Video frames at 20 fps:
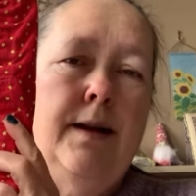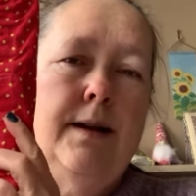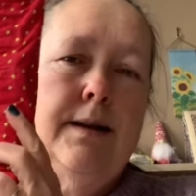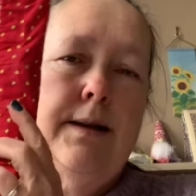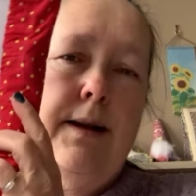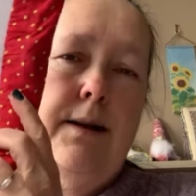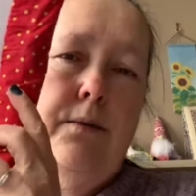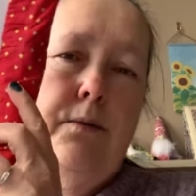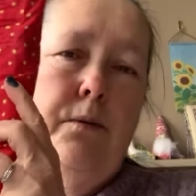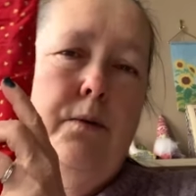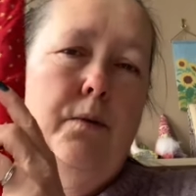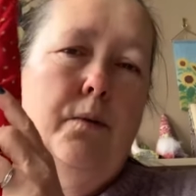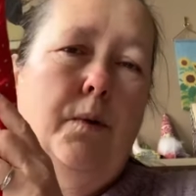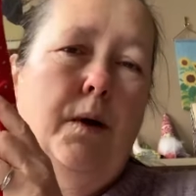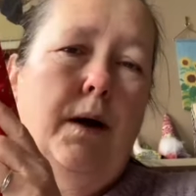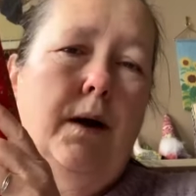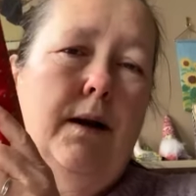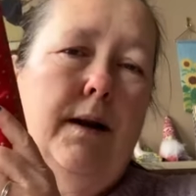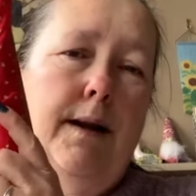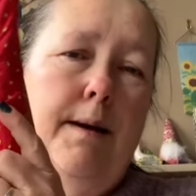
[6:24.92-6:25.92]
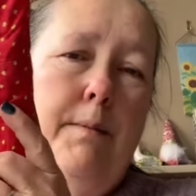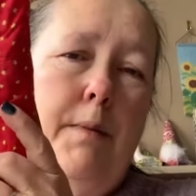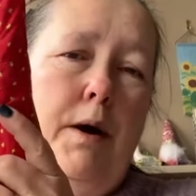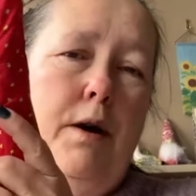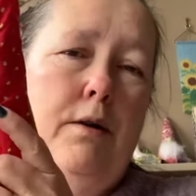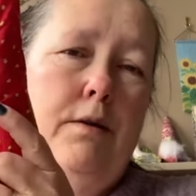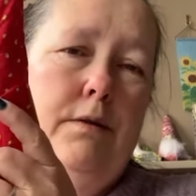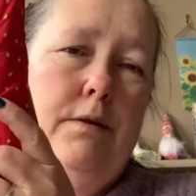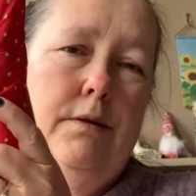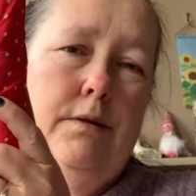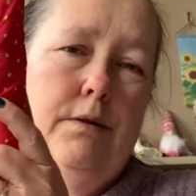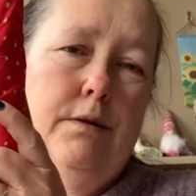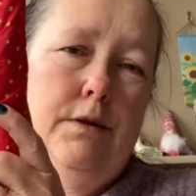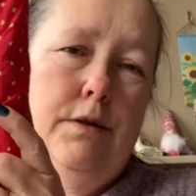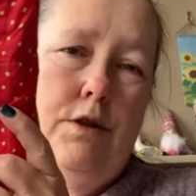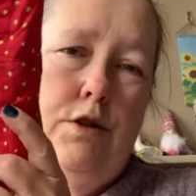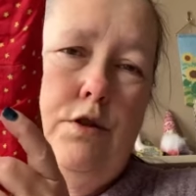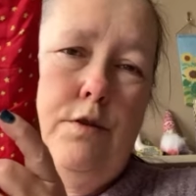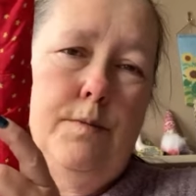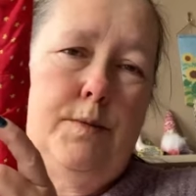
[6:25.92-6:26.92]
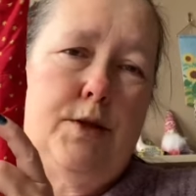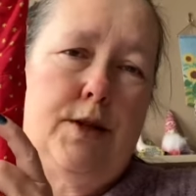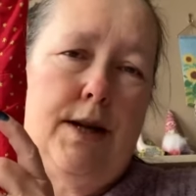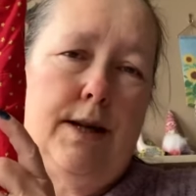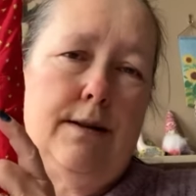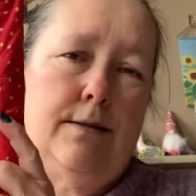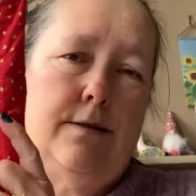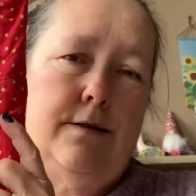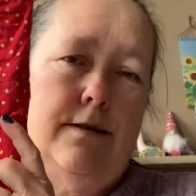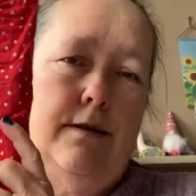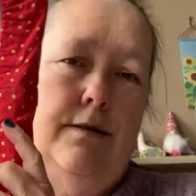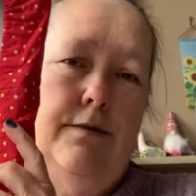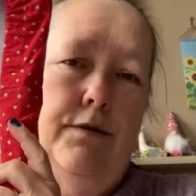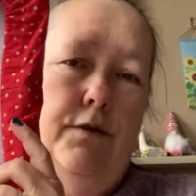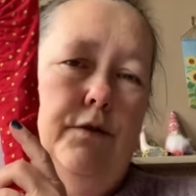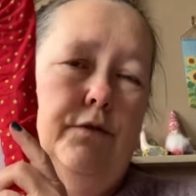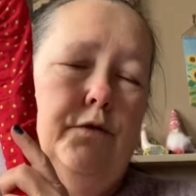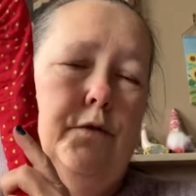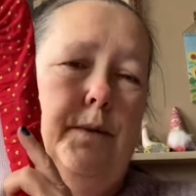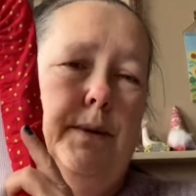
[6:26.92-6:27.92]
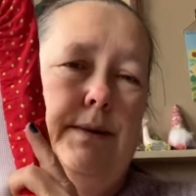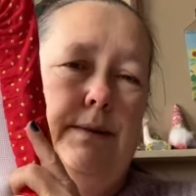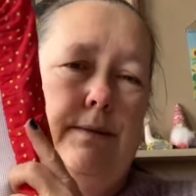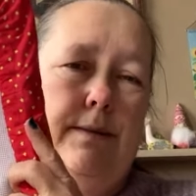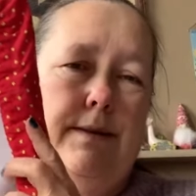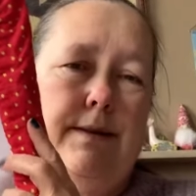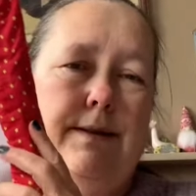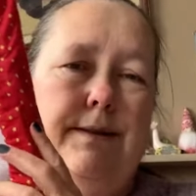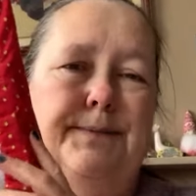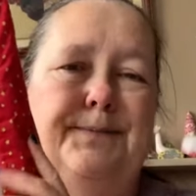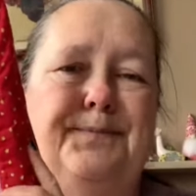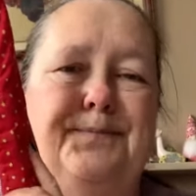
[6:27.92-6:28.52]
Now, while I'm on the subject of Love Quilts,